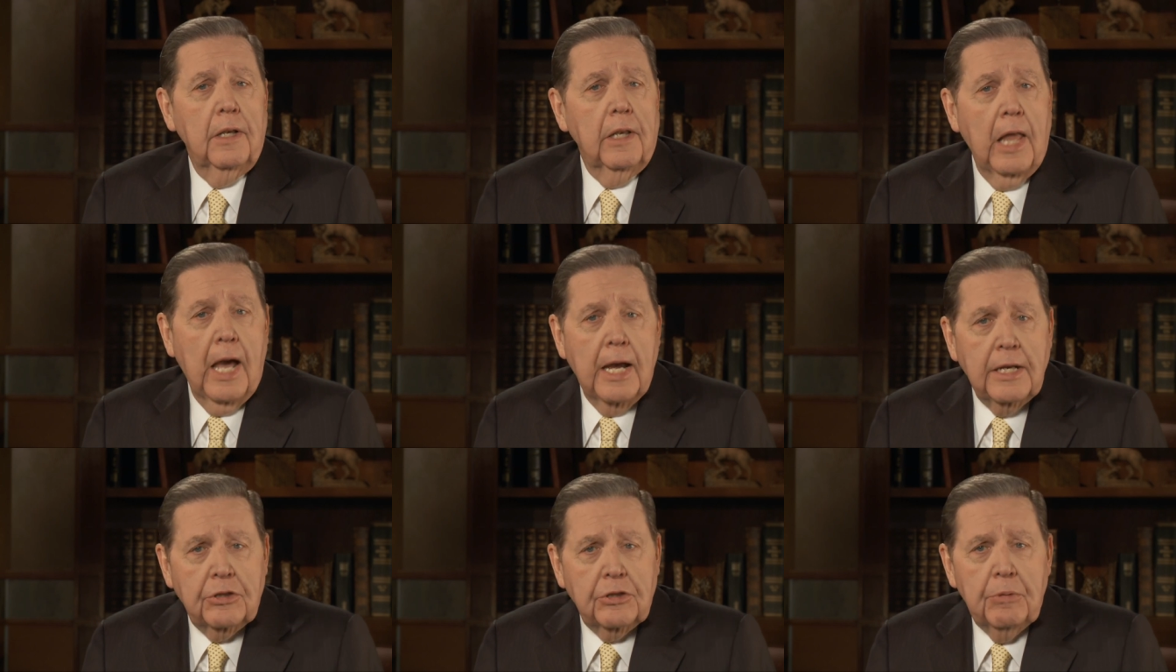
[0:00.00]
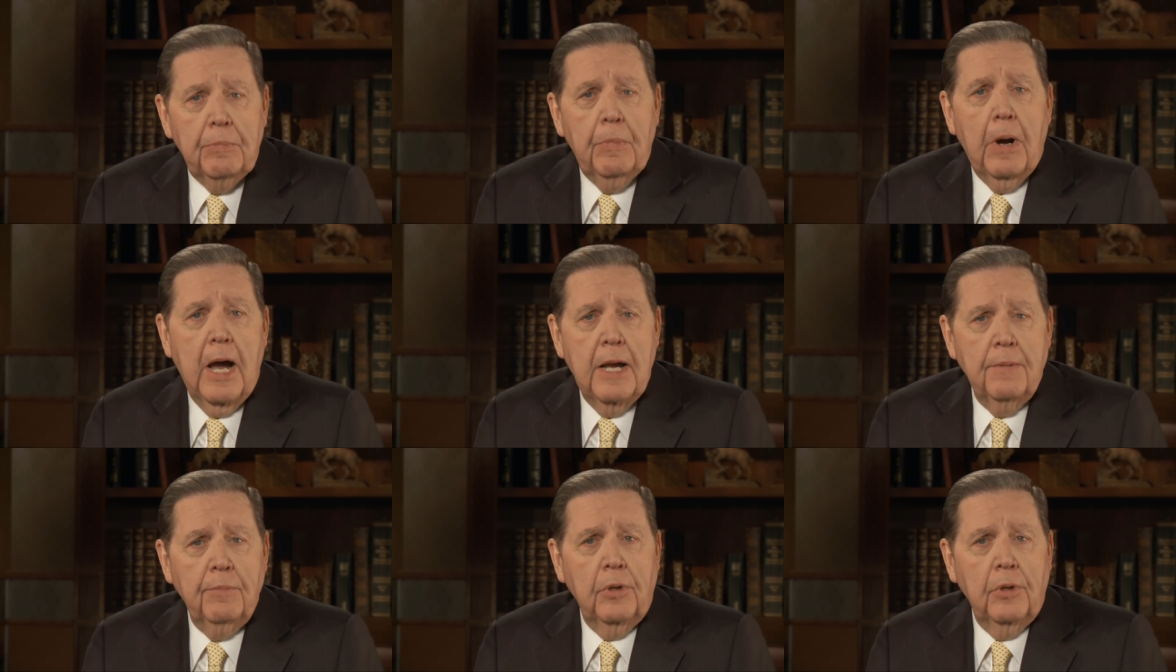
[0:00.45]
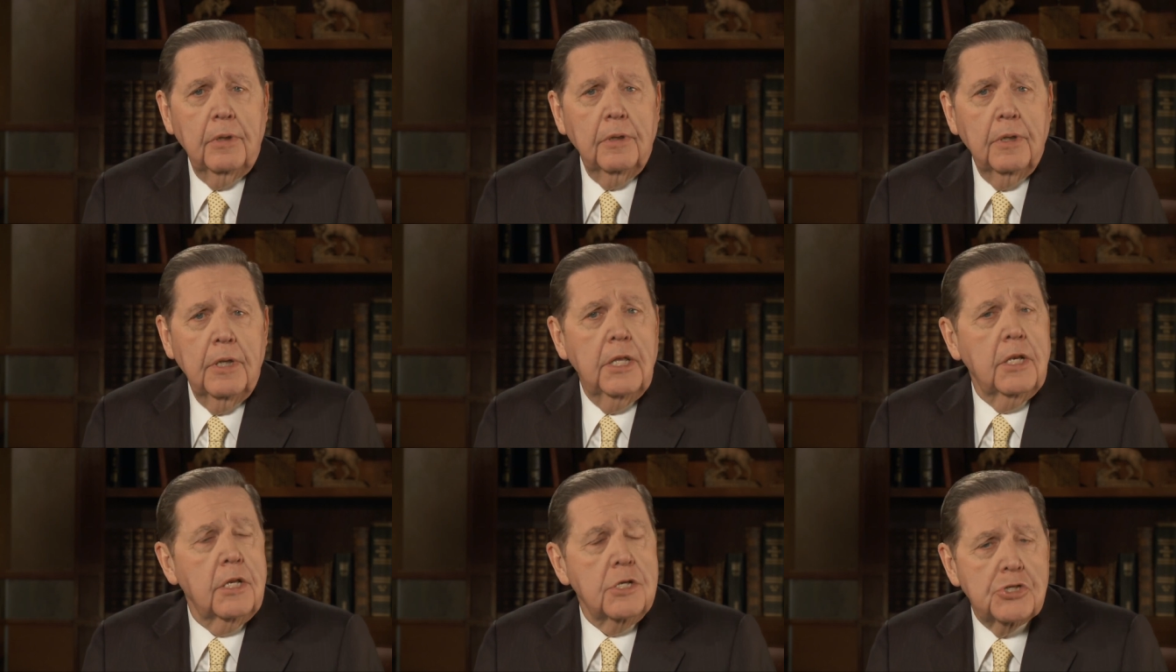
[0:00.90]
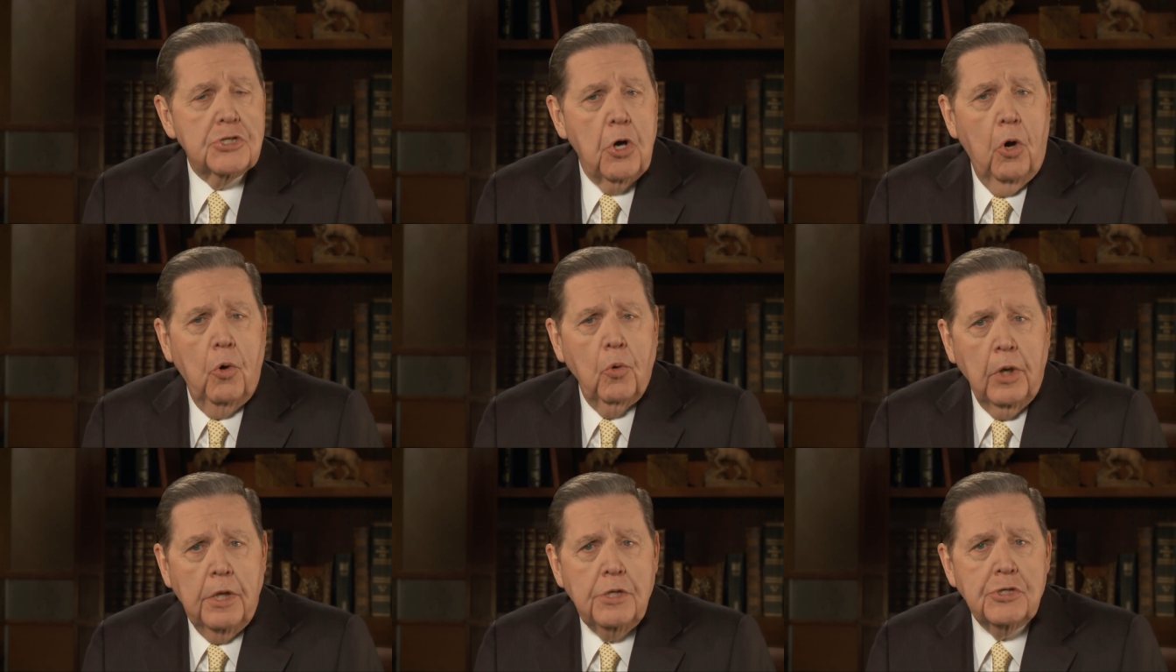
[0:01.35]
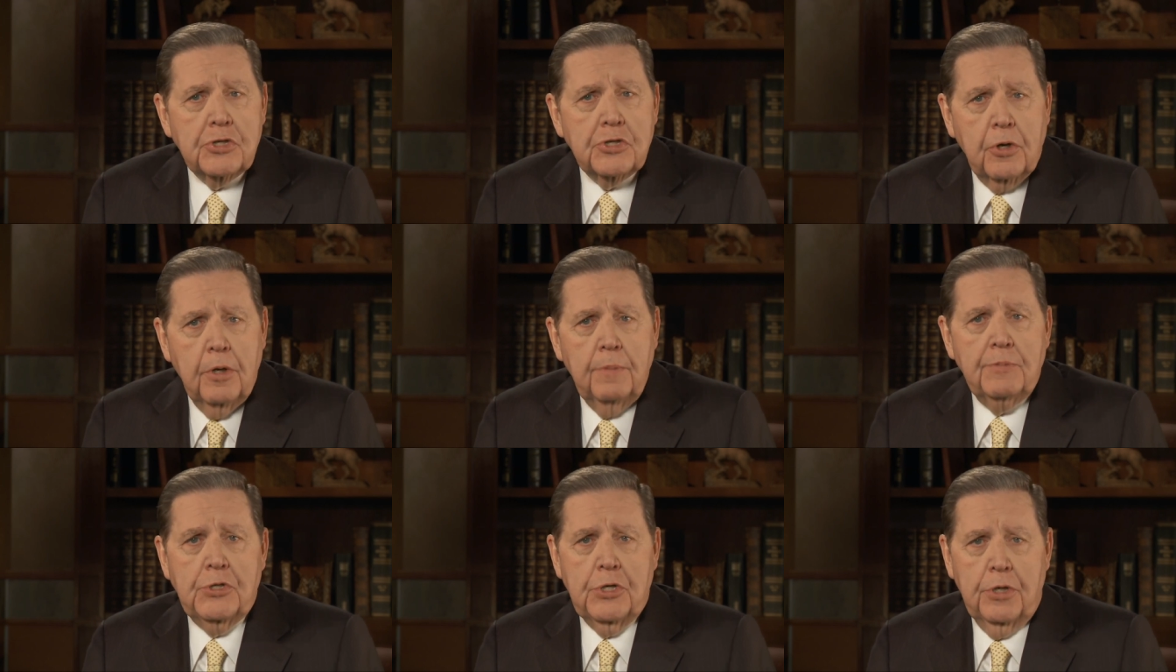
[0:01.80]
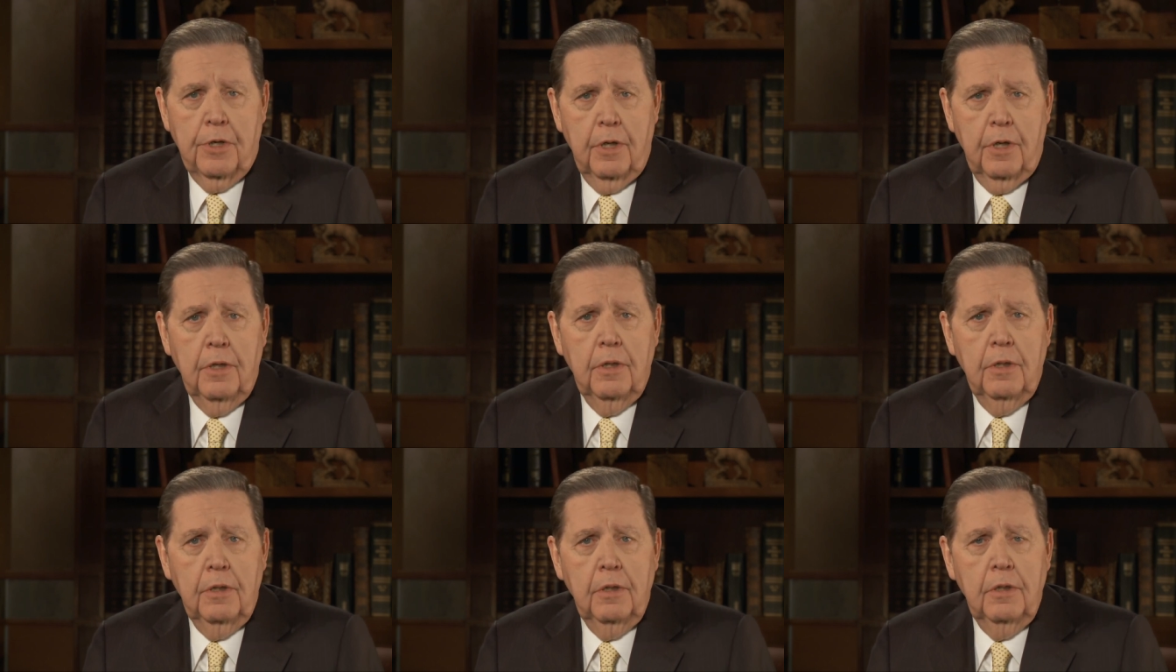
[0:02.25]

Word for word: Like the Bible, it is Holy Scripture.